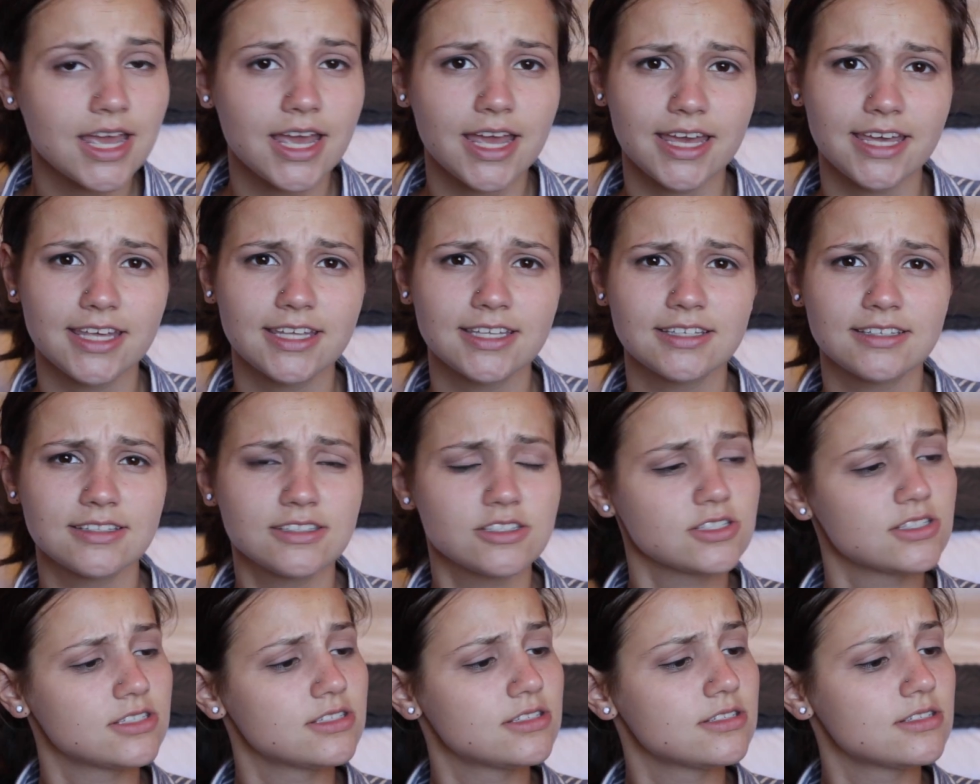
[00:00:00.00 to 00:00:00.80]

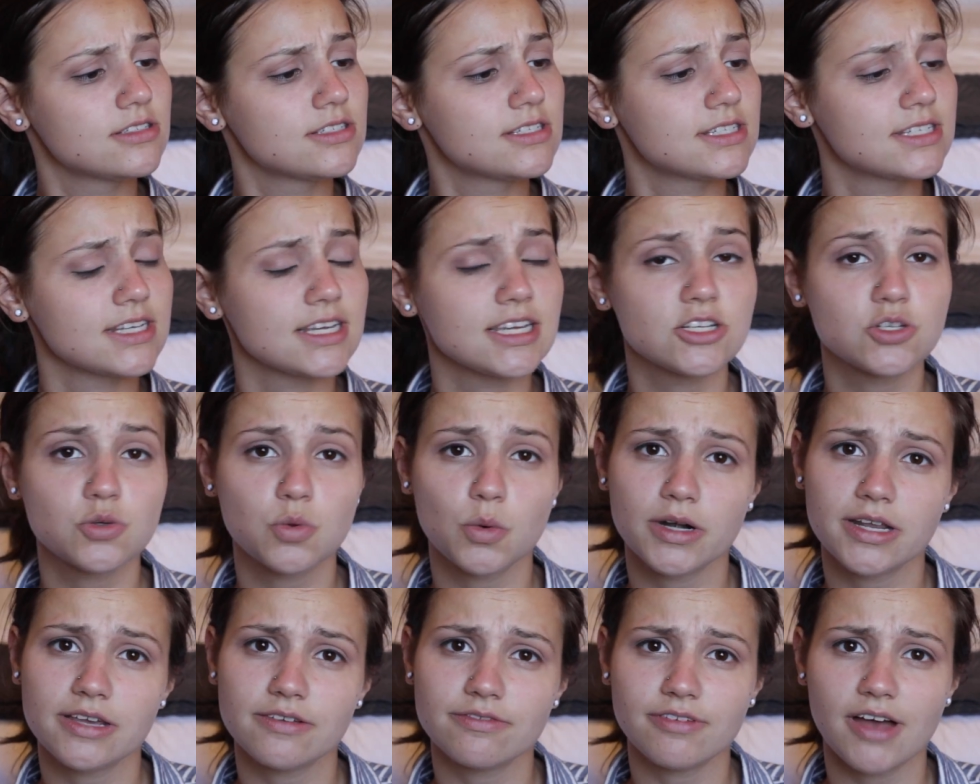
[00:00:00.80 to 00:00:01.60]

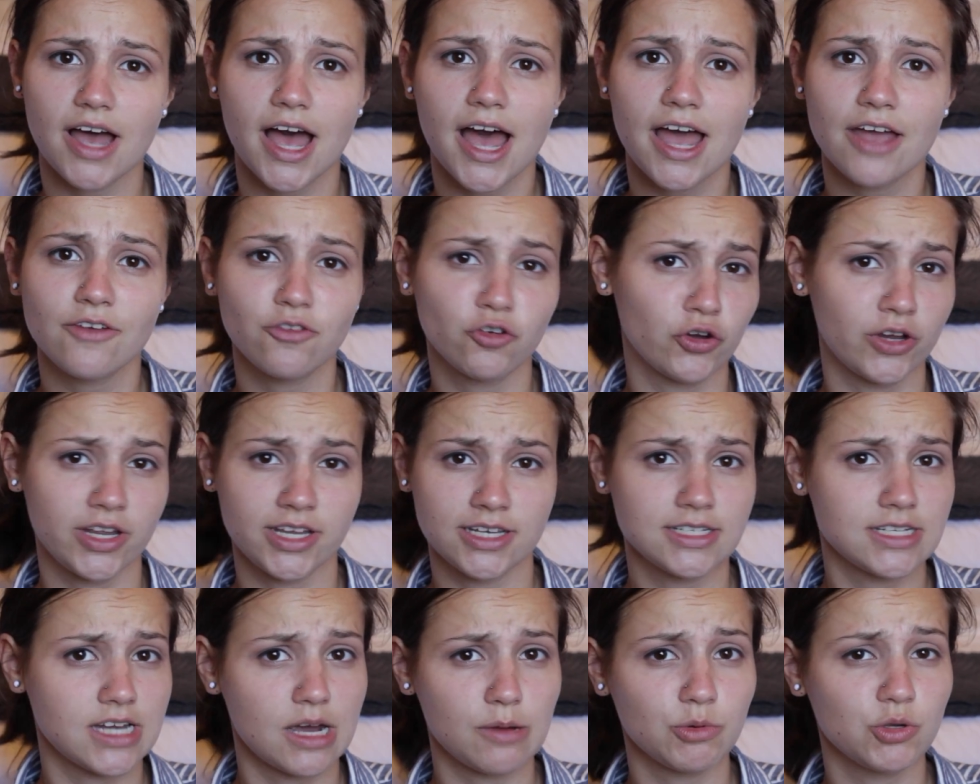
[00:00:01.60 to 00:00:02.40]
NC25 or
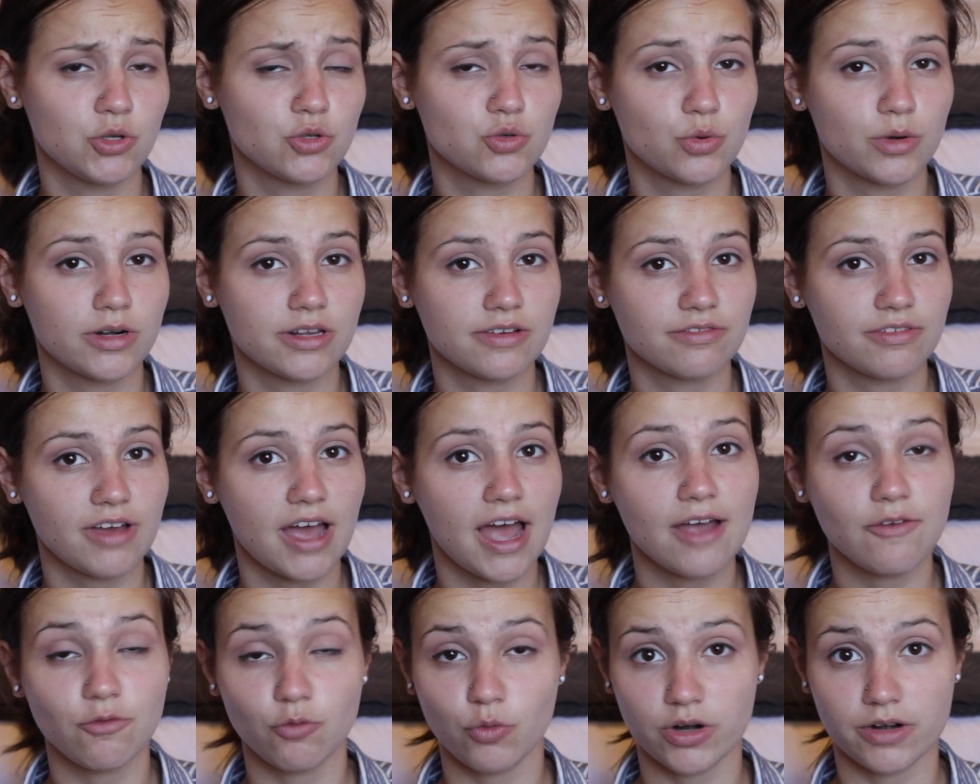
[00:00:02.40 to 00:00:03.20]

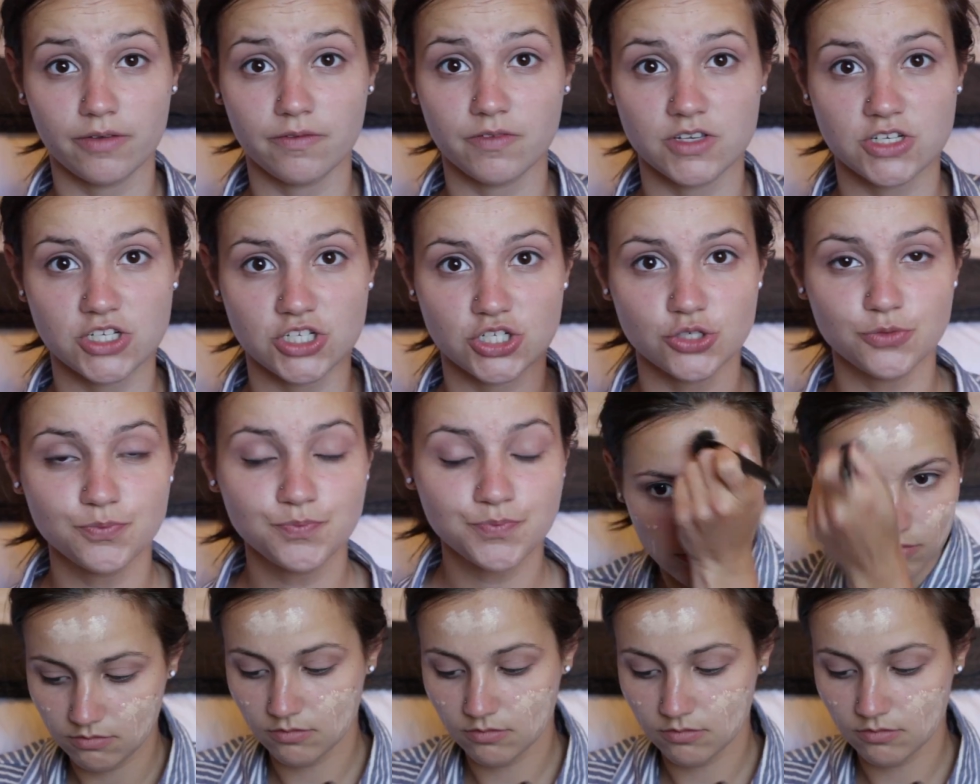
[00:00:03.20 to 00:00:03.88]
NW25, one of the two.